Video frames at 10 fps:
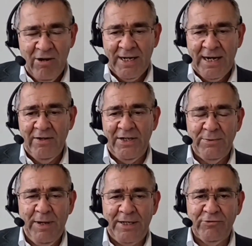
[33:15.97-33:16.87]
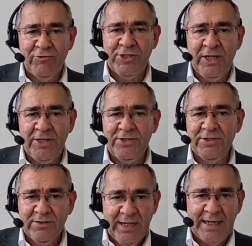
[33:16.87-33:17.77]
carrying out independent
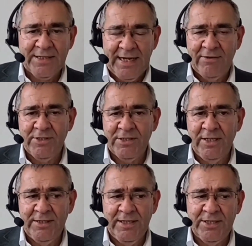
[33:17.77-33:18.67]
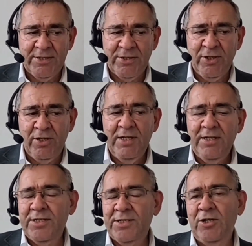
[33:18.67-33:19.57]
research, that's counted as 30 days. So
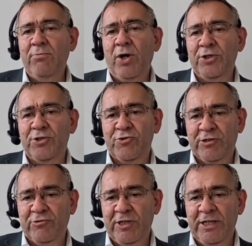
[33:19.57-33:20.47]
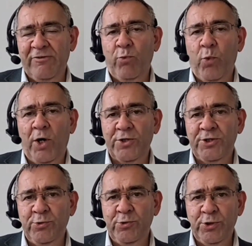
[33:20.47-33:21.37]
there's no monitoring really of
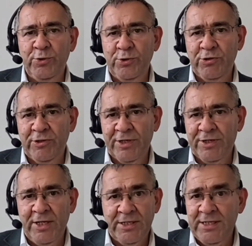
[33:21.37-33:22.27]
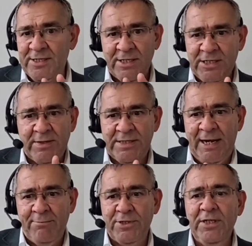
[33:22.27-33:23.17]
what you do during the 30 days. There's no
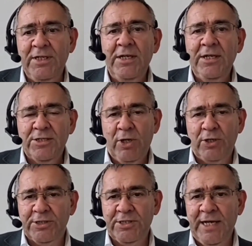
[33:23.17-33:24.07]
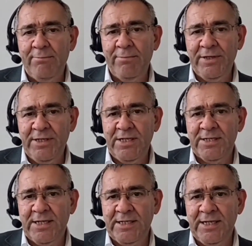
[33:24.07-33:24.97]
attempt to monitor that. But this,
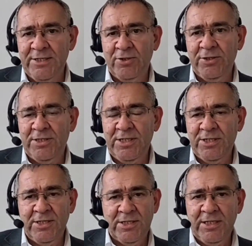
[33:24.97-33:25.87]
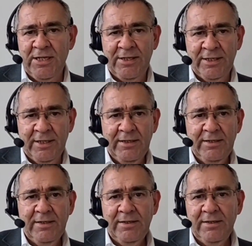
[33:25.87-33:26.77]
as I say, is not a distance learning